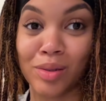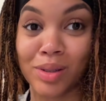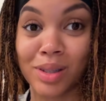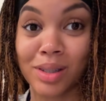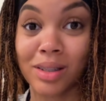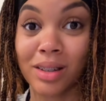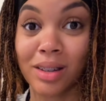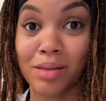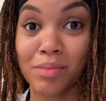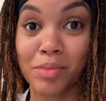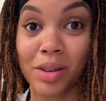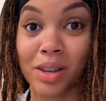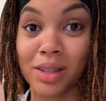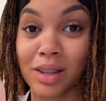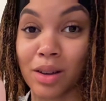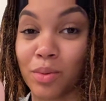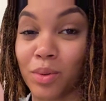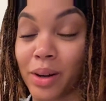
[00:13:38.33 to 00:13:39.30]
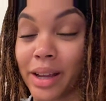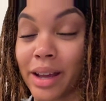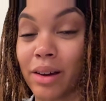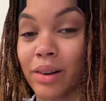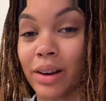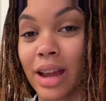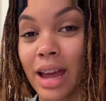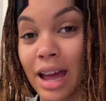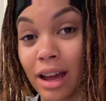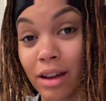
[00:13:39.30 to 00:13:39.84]
sleep because I work out
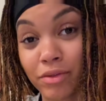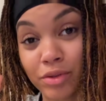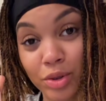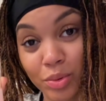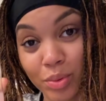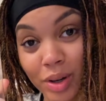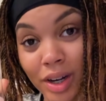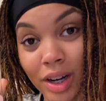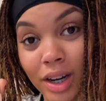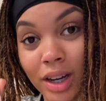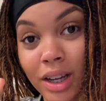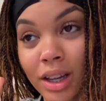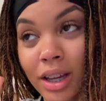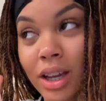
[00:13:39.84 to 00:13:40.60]
after work